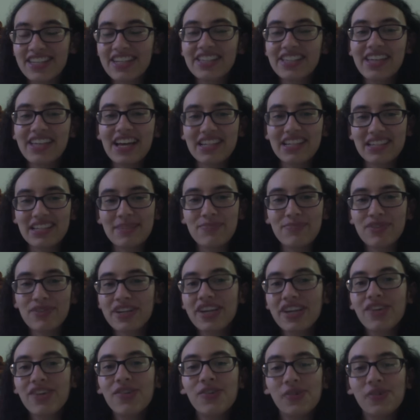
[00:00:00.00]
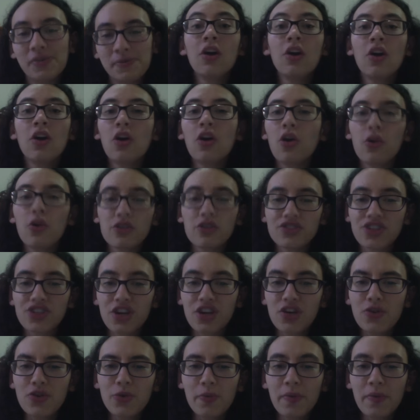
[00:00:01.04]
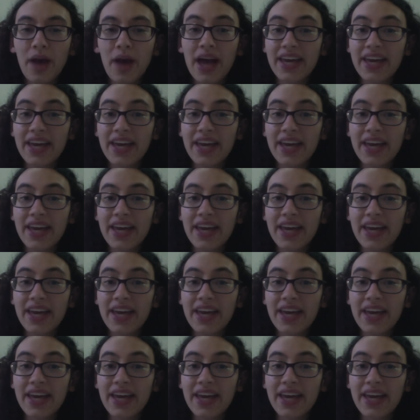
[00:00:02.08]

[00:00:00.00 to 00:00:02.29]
and it's actually pretty cool. Also, I